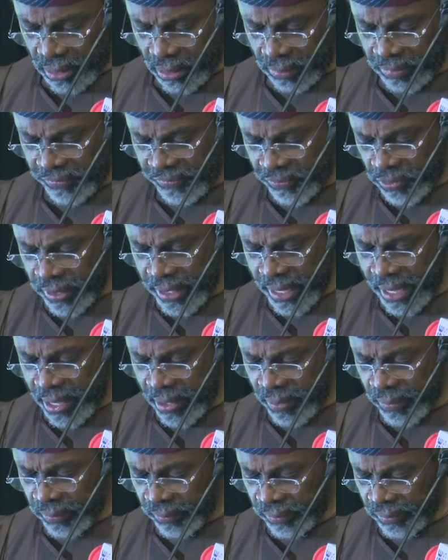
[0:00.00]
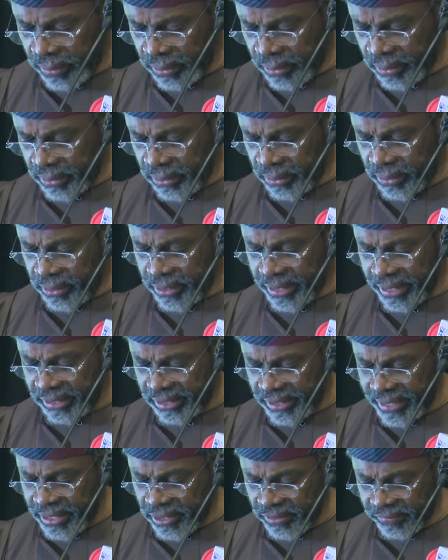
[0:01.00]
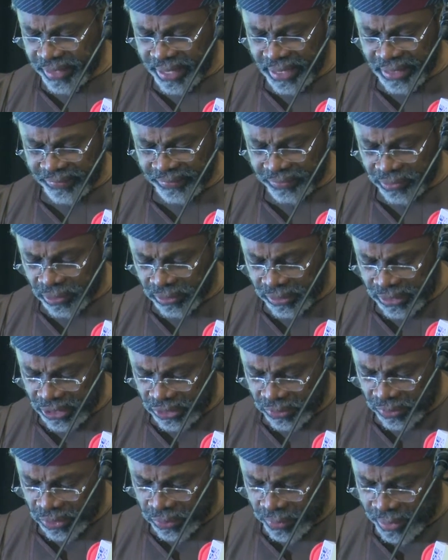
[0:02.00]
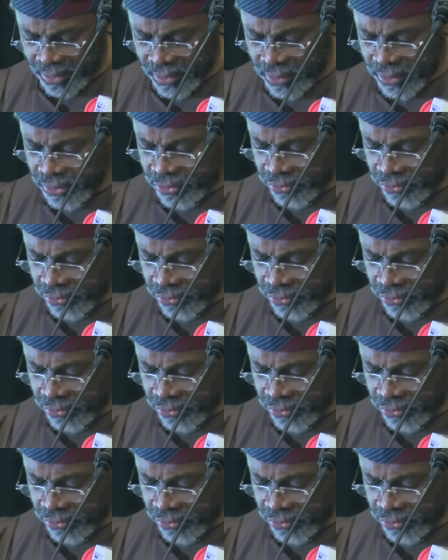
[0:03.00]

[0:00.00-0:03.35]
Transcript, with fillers: Before now, the extent of our difficulties was well known